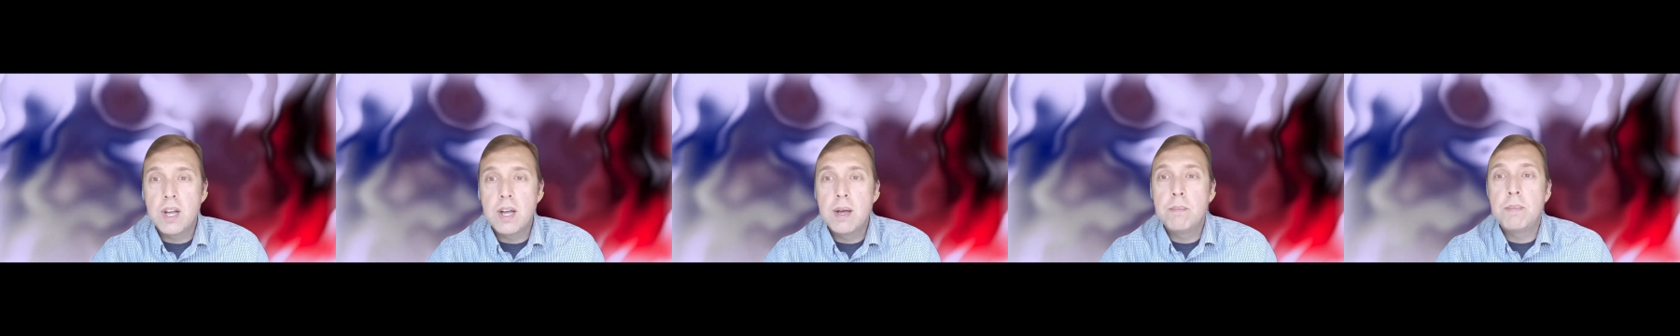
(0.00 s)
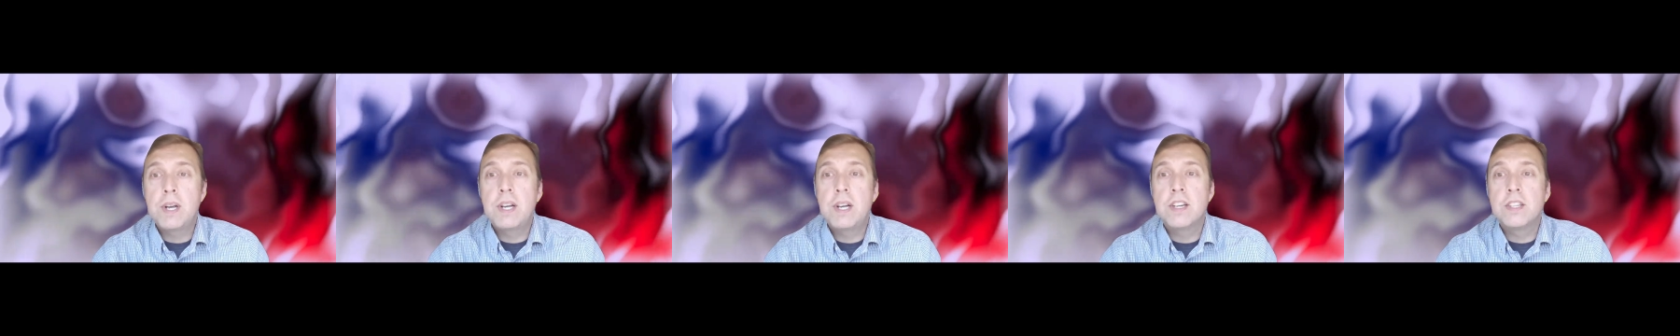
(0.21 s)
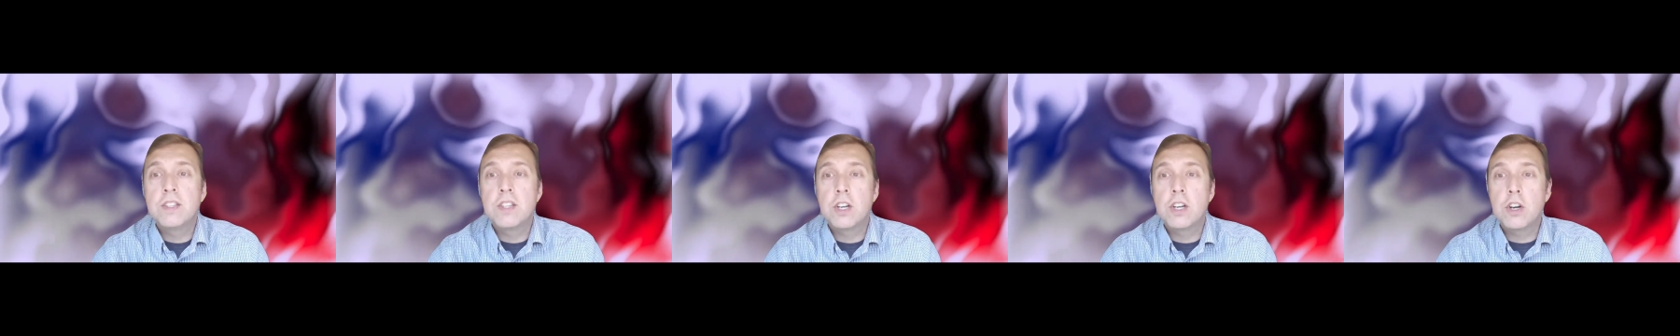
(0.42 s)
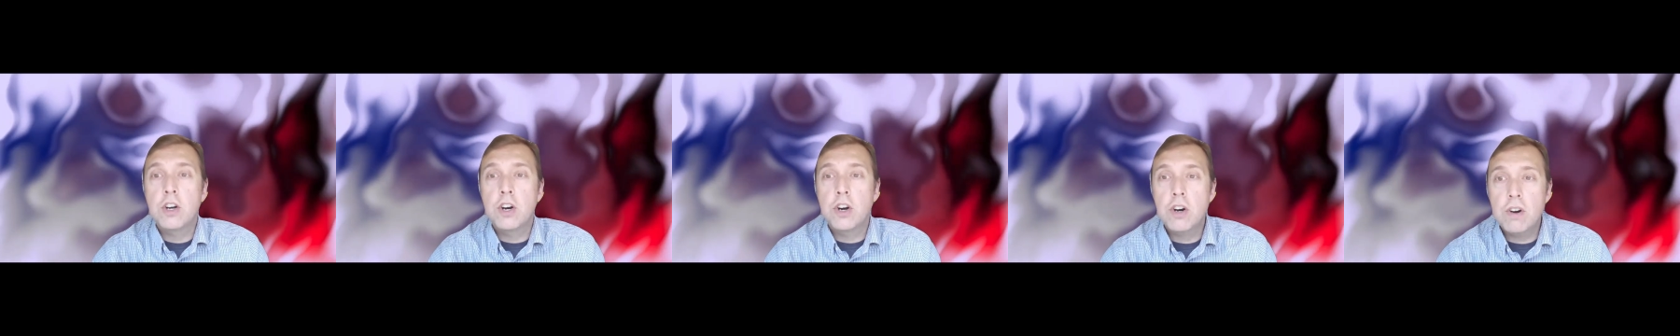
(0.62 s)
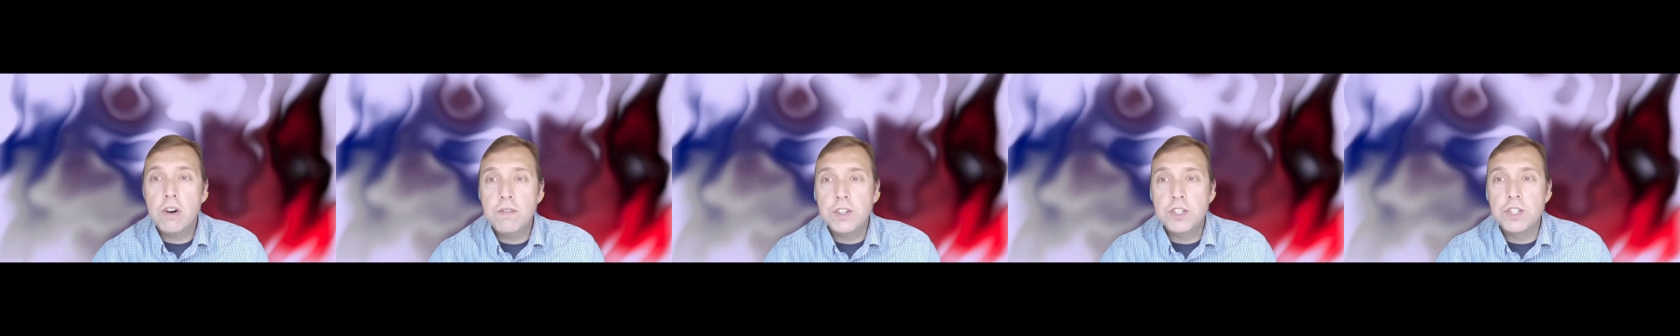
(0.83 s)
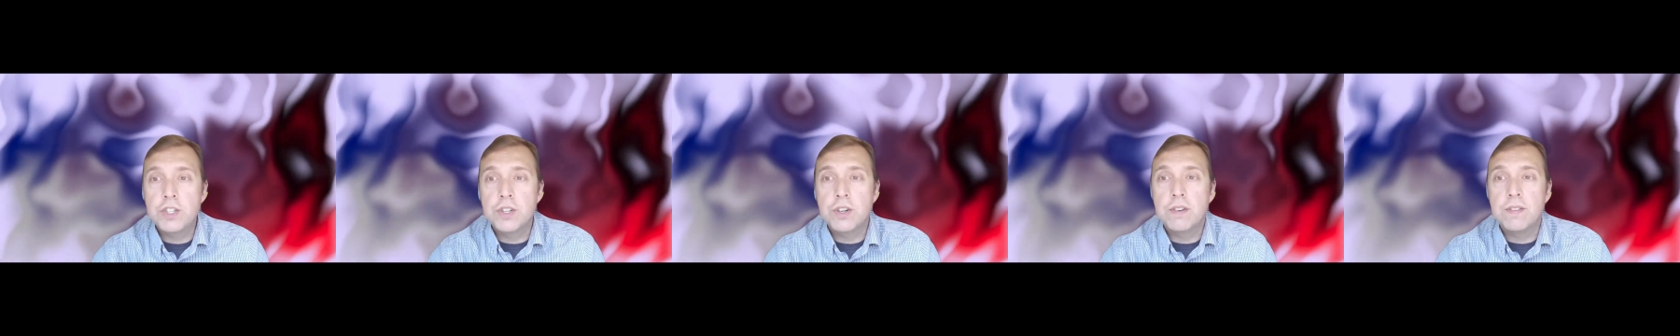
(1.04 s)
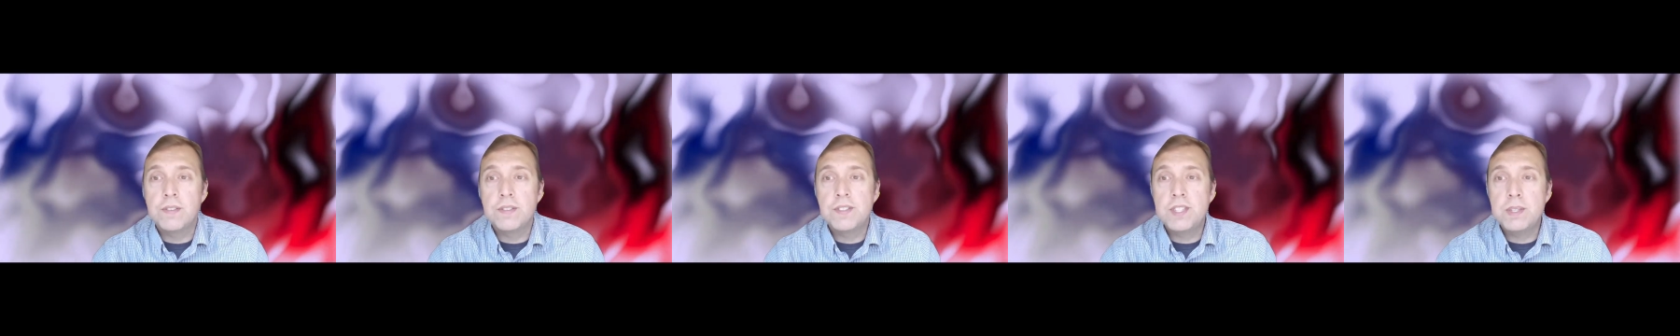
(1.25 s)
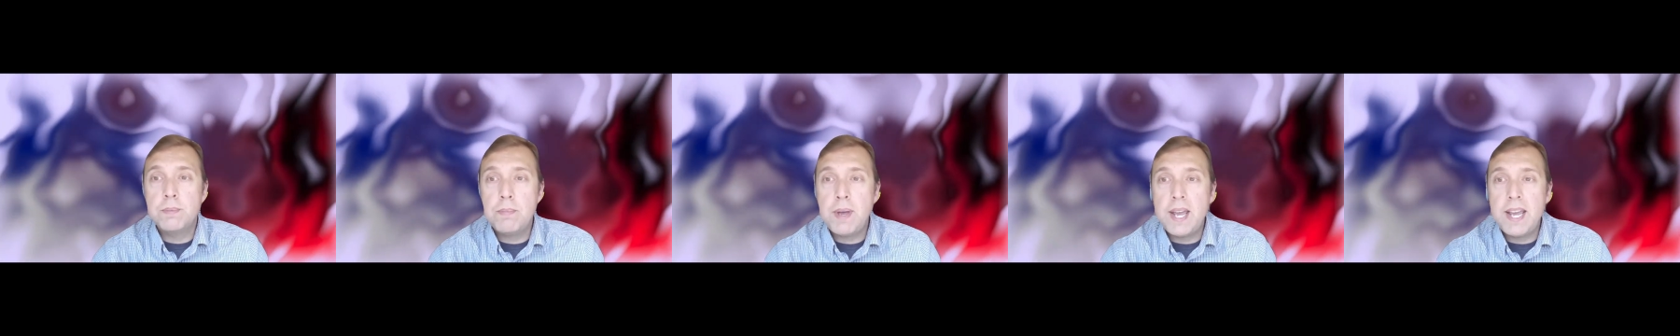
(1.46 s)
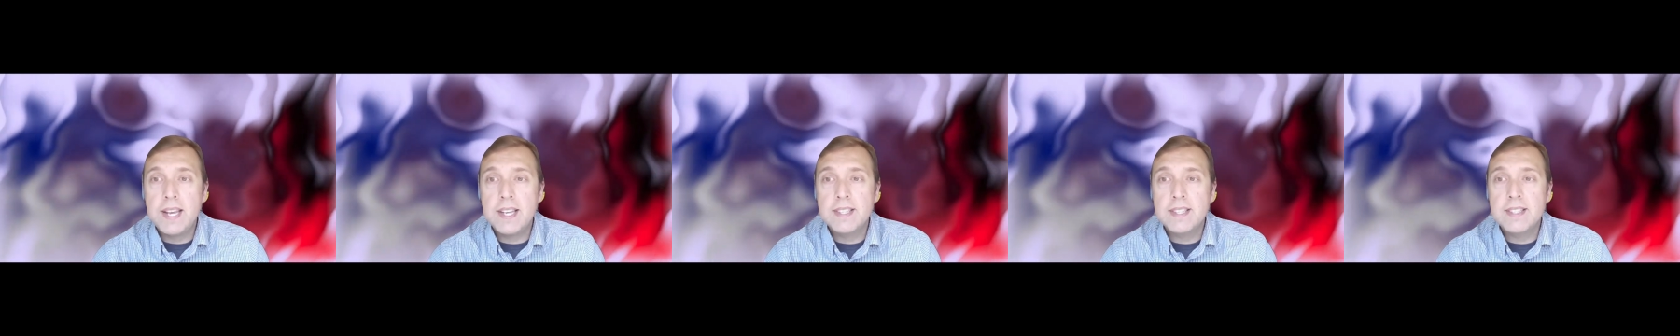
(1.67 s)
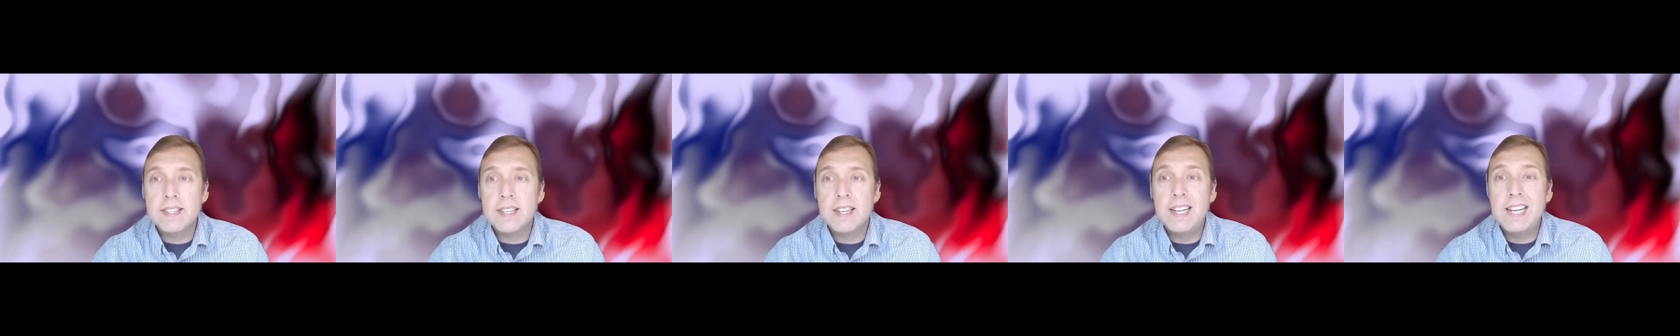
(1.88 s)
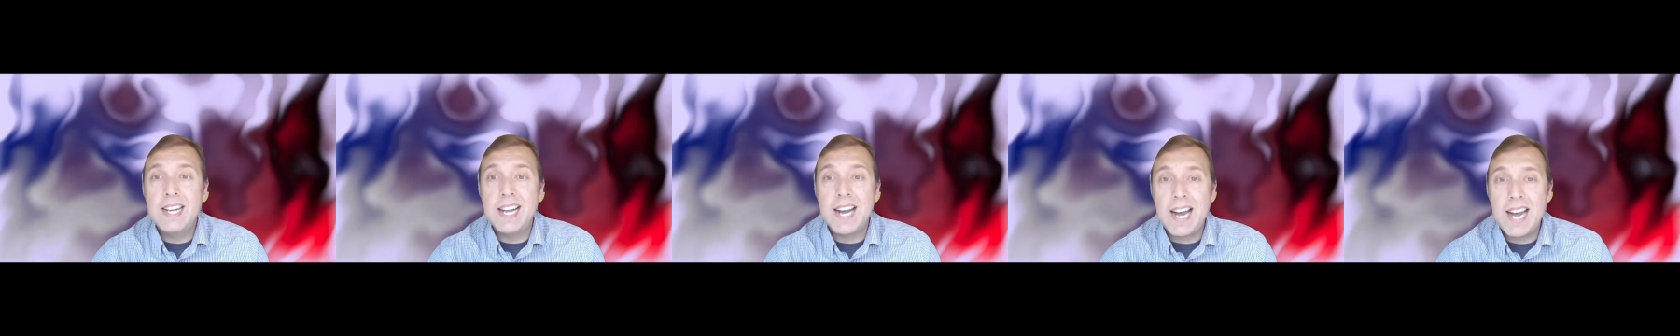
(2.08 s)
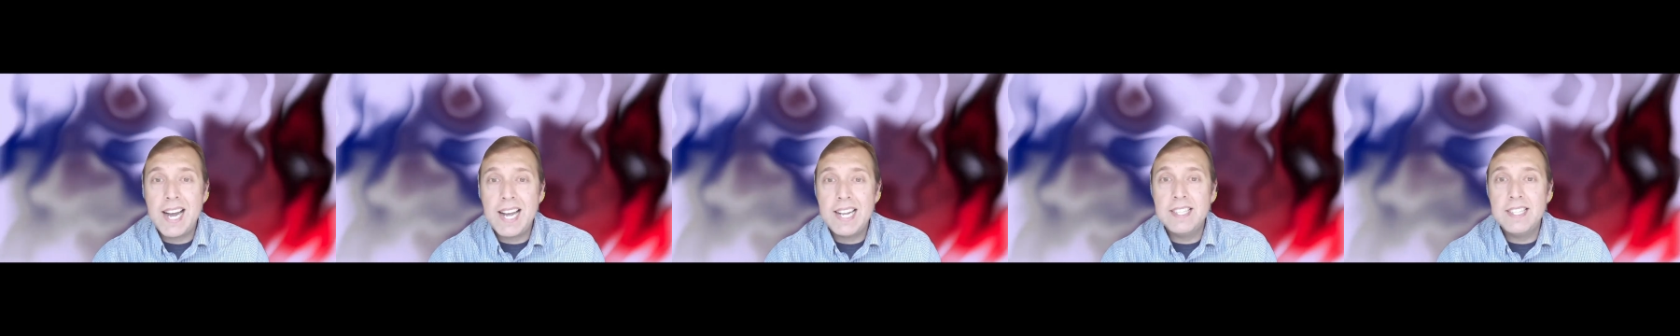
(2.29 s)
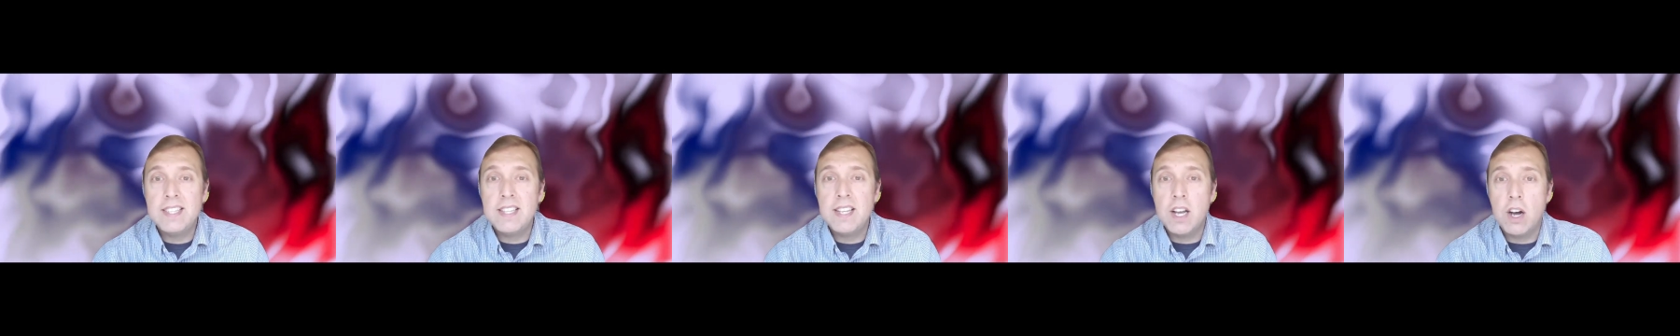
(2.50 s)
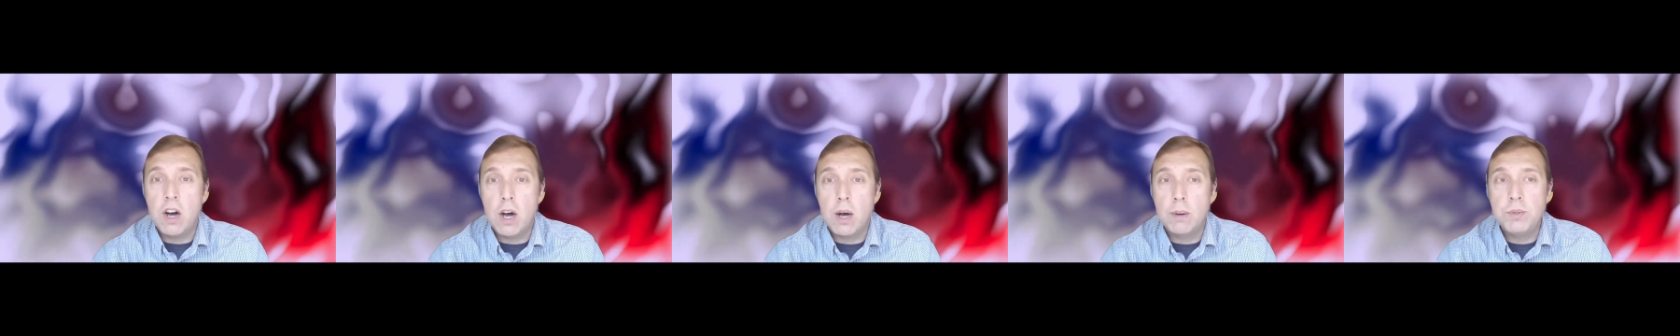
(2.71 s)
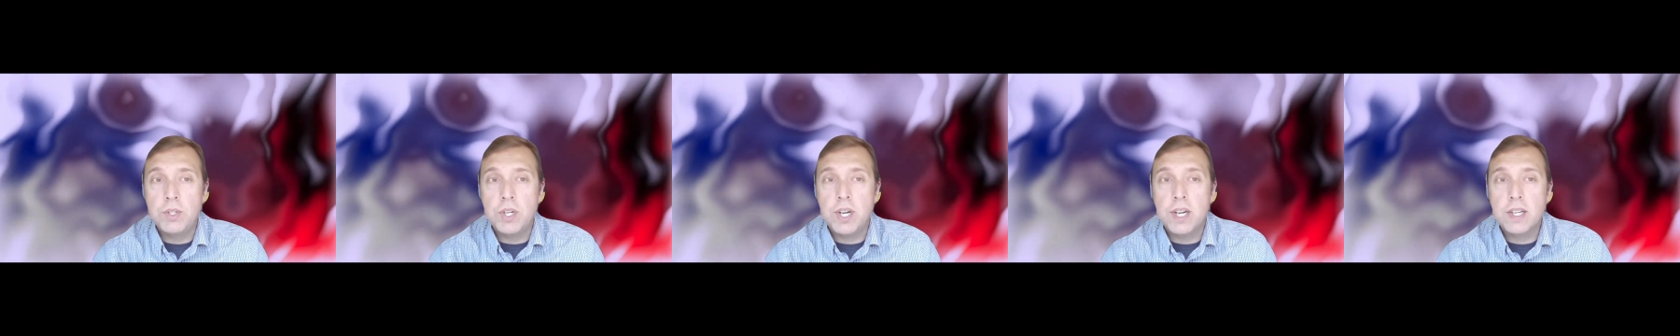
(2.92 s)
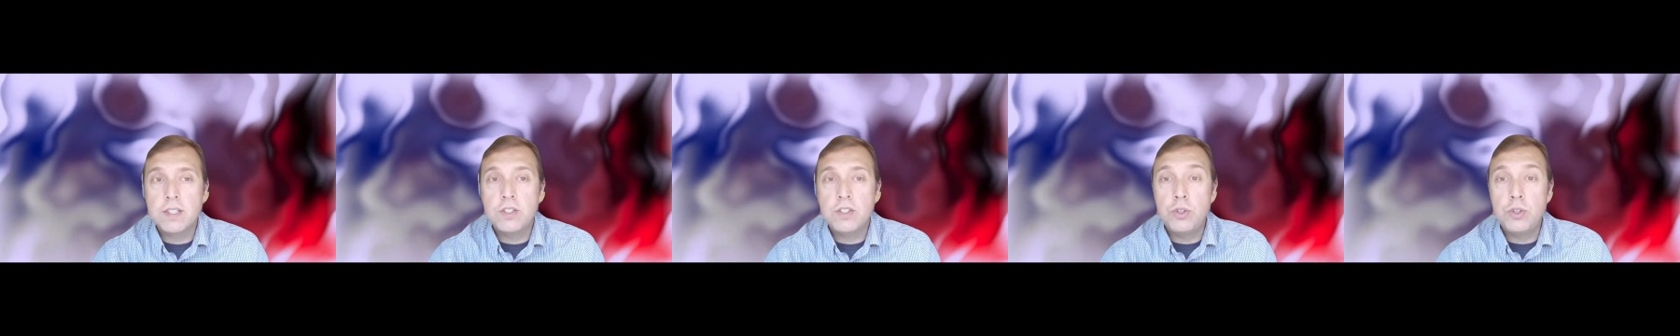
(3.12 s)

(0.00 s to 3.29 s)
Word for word: because the curvature of space guides the objects